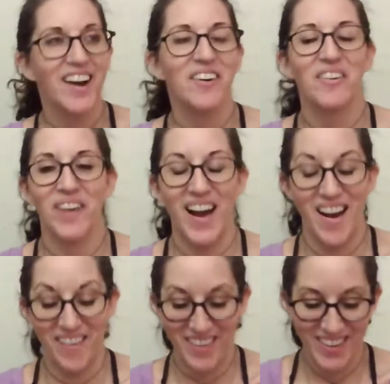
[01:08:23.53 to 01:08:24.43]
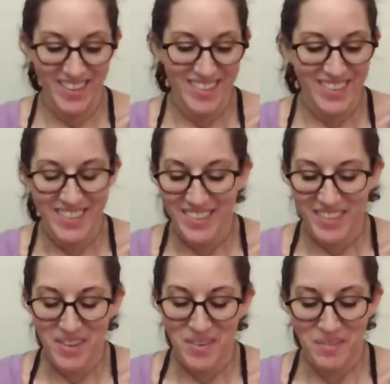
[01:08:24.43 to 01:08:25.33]
Wow.
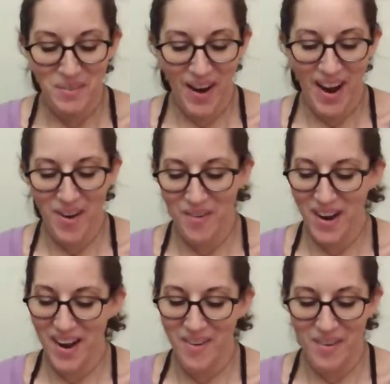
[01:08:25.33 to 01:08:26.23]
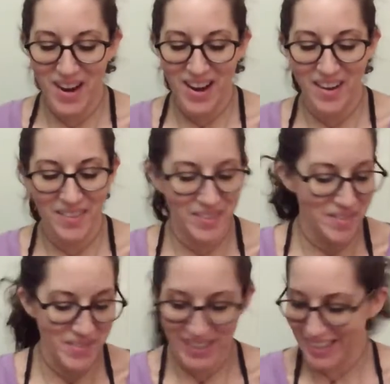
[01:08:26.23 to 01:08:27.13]
Wow. Oh
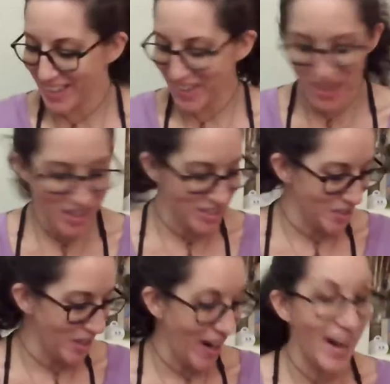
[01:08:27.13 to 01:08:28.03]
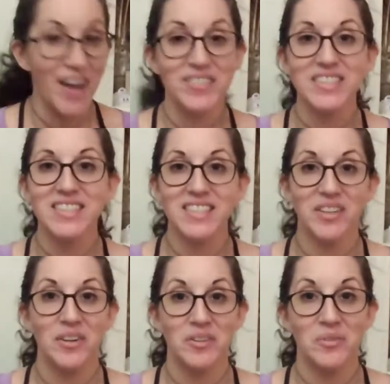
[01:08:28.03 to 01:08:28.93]
my gosh. I haven't seen
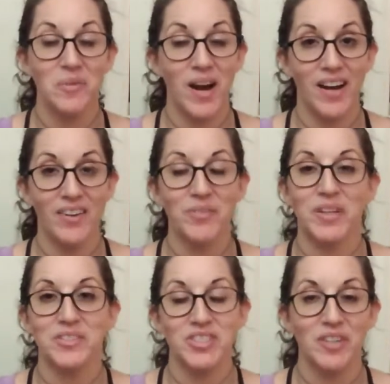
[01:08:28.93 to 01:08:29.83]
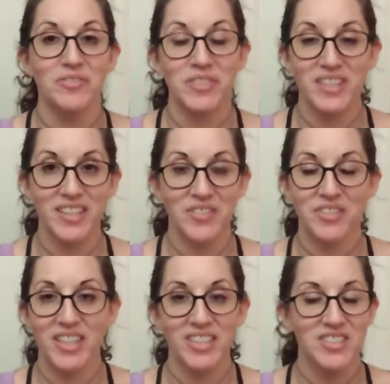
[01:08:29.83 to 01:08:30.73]
her in a while. When I was shuffling the other
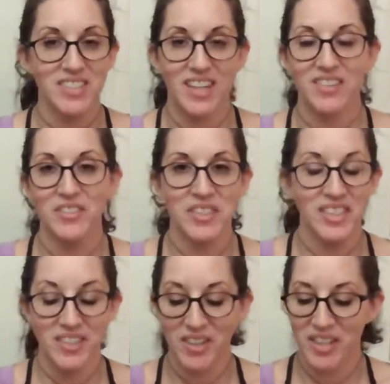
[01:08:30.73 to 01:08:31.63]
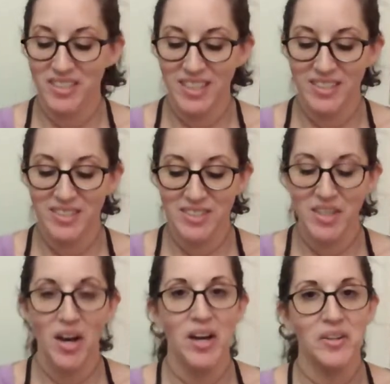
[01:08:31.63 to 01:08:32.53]
day, just kind of looking at cards, I
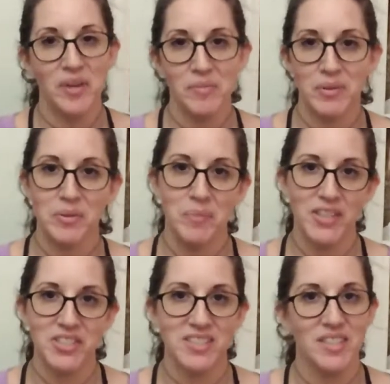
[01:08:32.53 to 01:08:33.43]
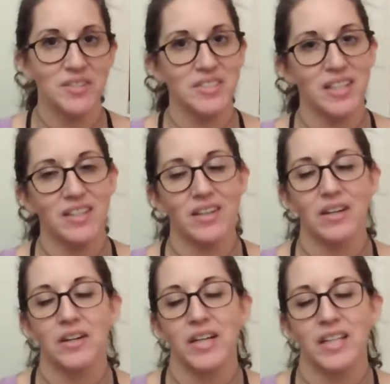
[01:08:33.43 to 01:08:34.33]
saw Grandmother Magics, and I was like, oh,
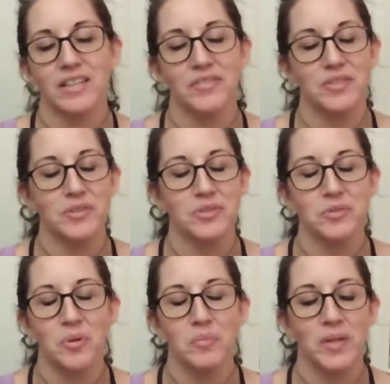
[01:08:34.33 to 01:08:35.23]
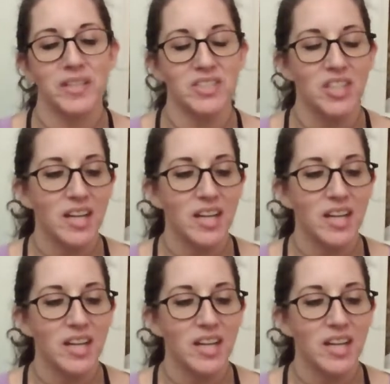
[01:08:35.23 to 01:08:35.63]
I love you so much.